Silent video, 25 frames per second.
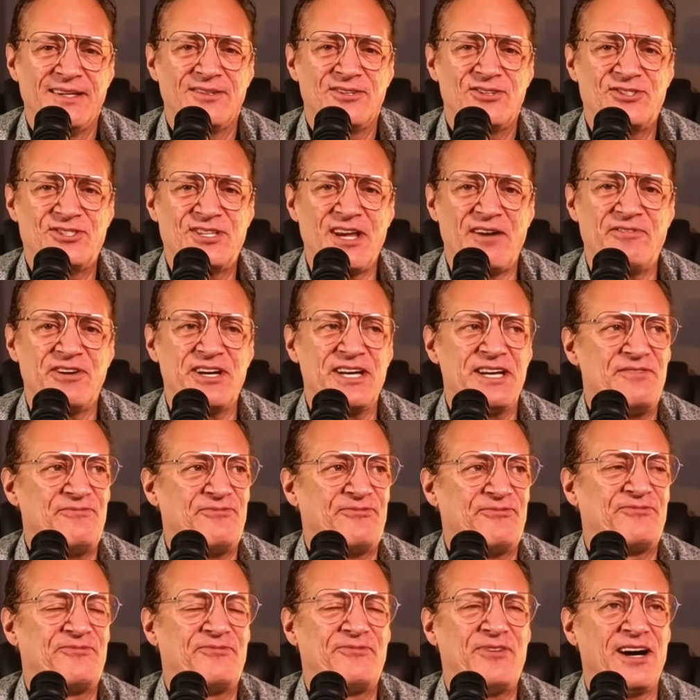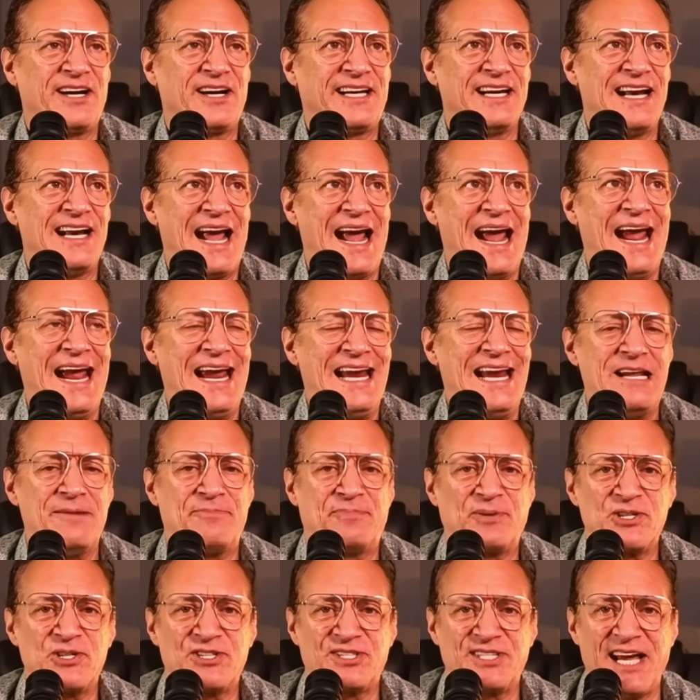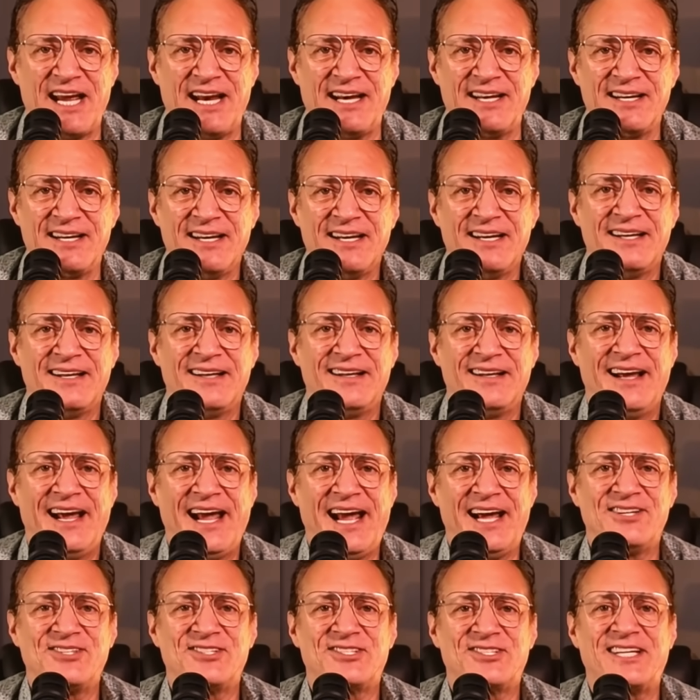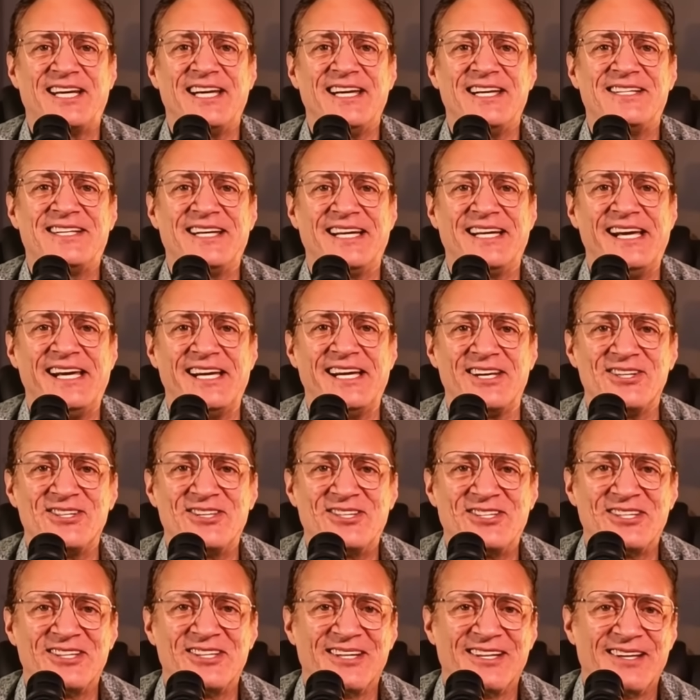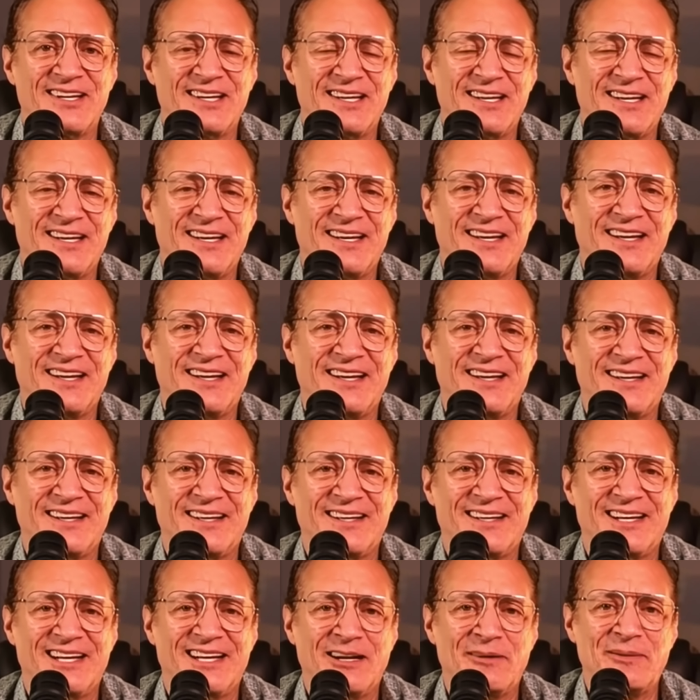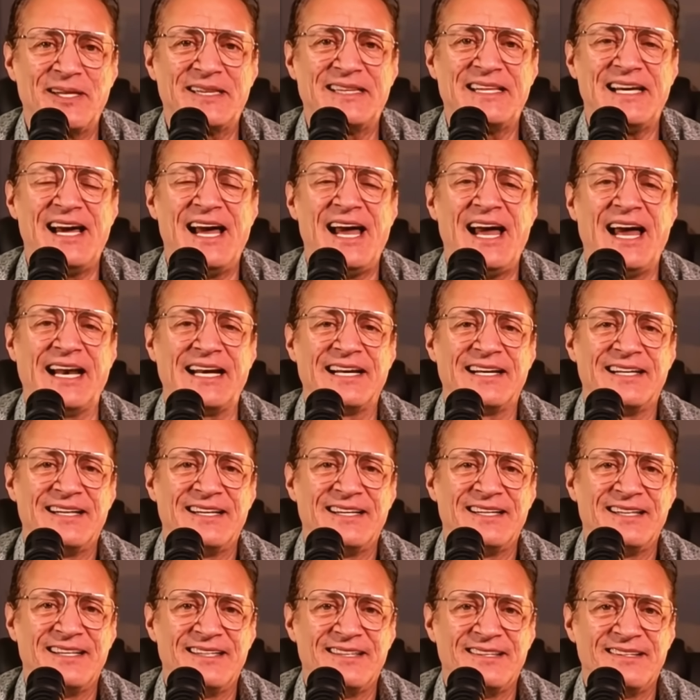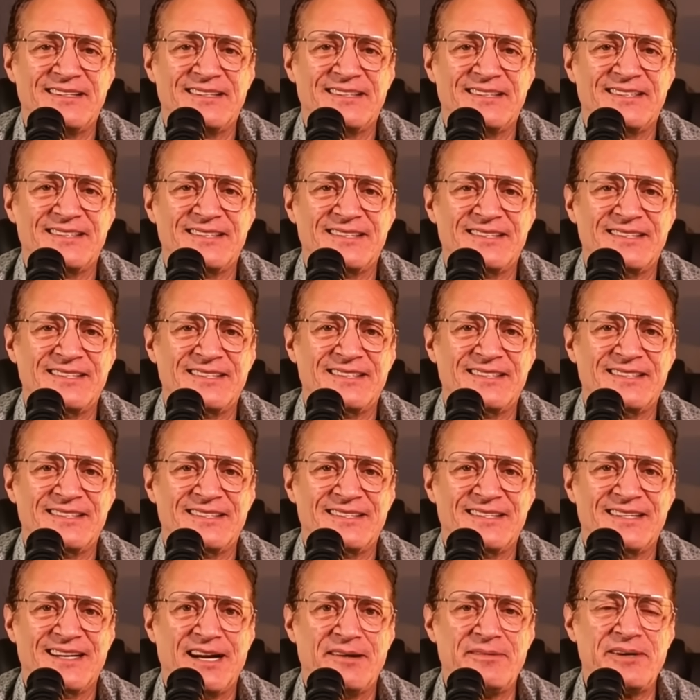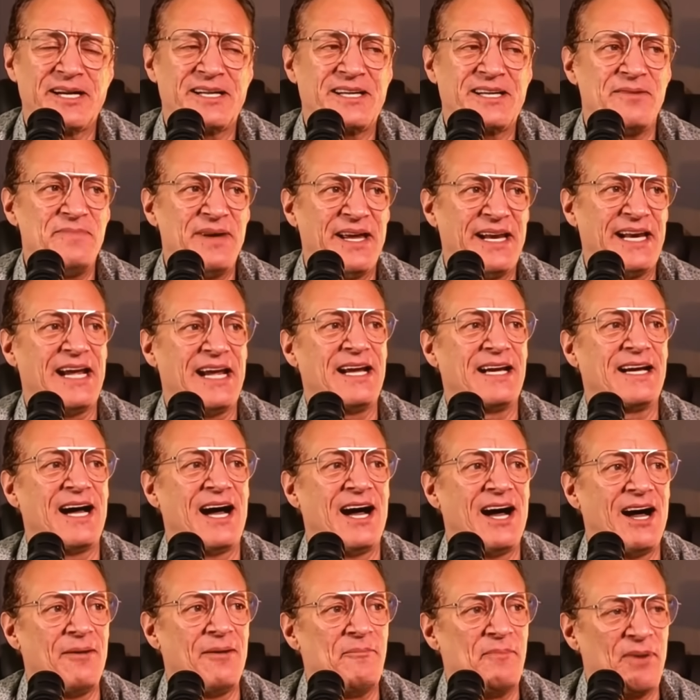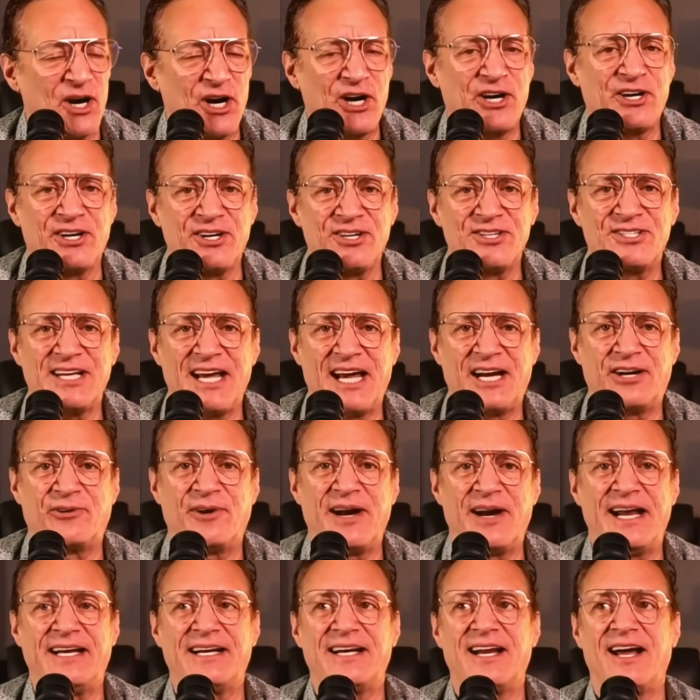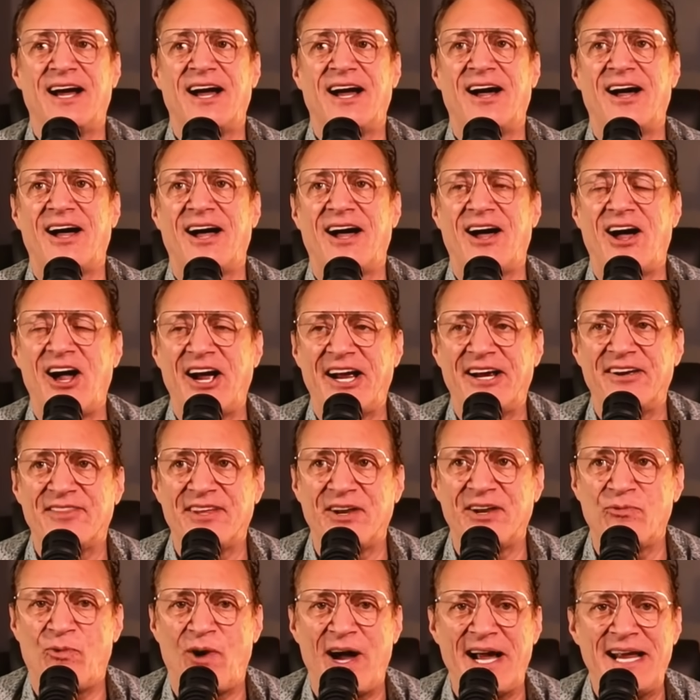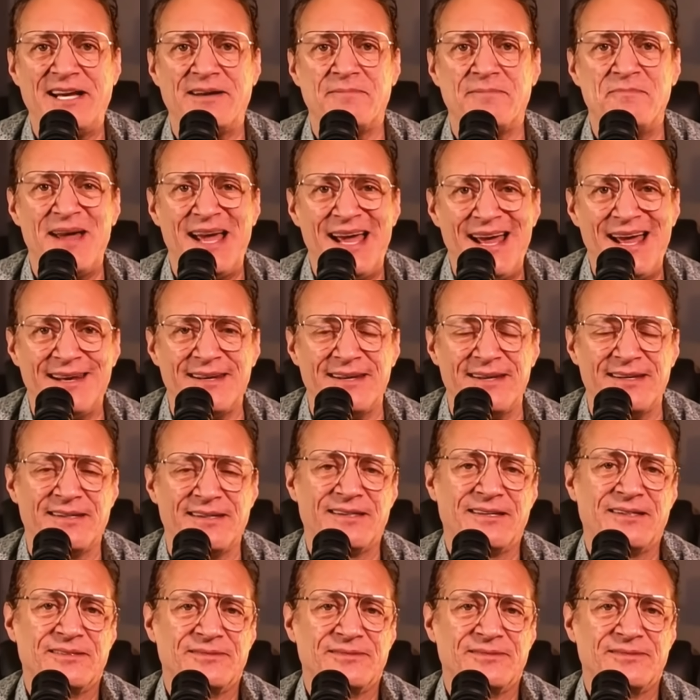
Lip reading: 80% STDs. How about that? How about committing murders at a rate higher than white men.